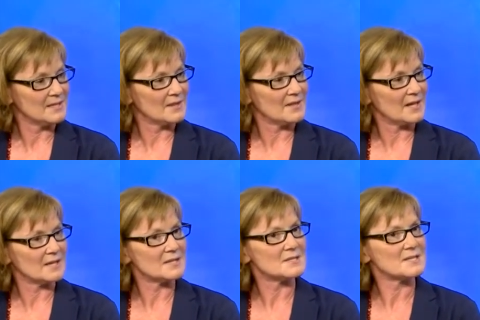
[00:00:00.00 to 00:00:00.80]
that
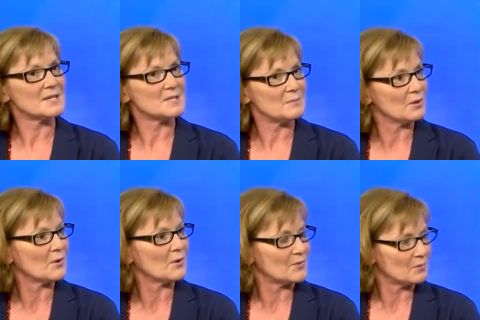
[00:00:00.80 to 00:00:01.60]
extends
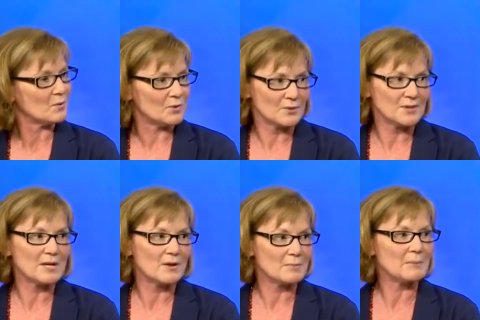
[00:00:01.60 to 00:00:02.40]
beyond what would
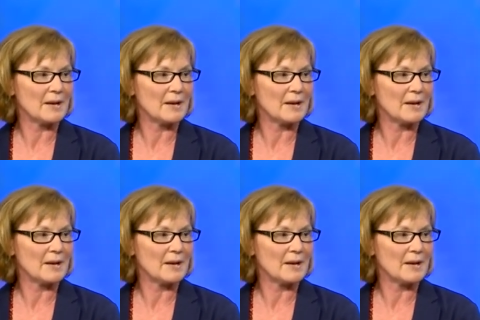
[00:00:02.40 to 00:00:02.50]
ordinarily be